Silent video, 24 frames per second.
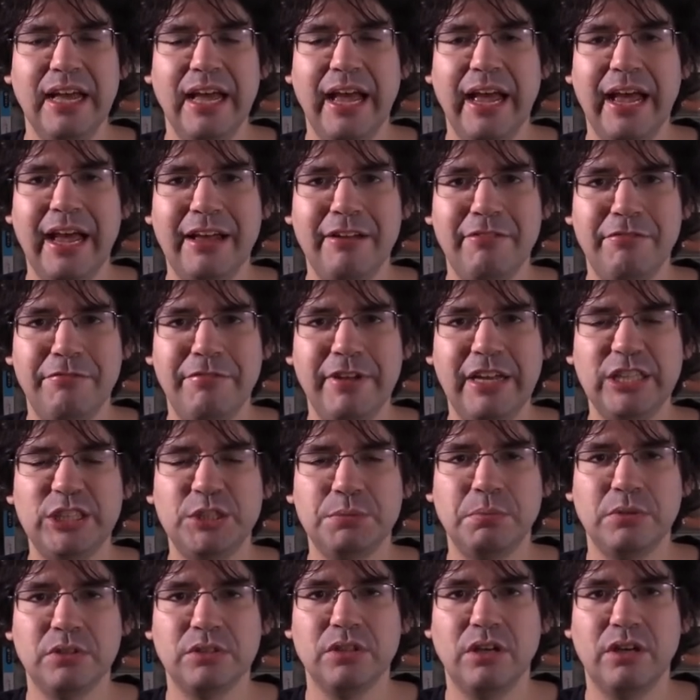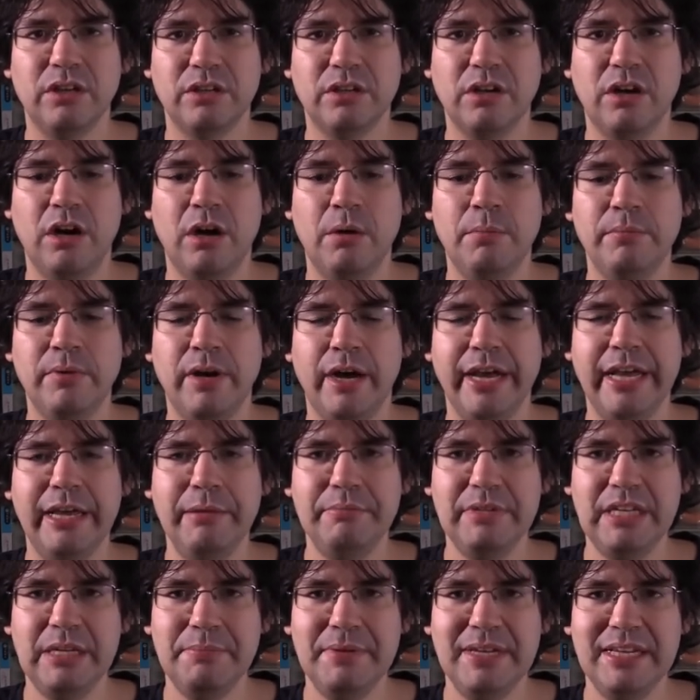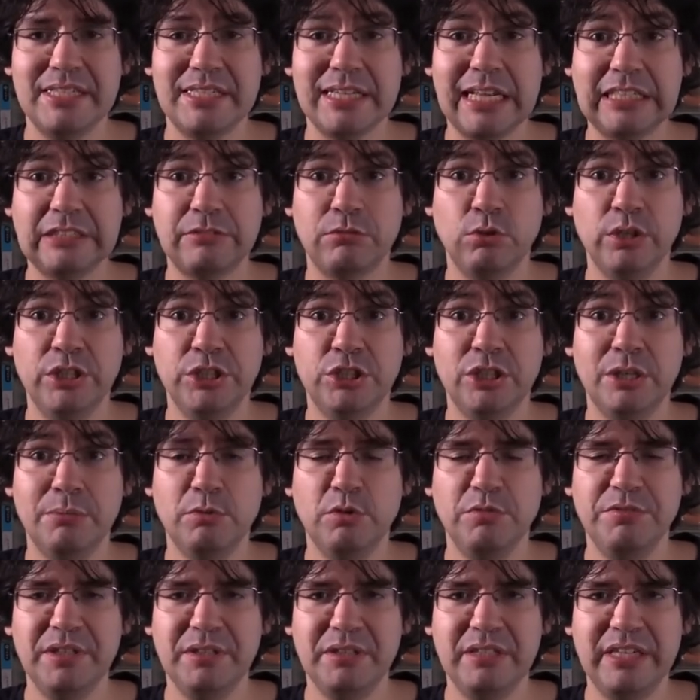and Facebook.com. IMDb stands for Internet Movie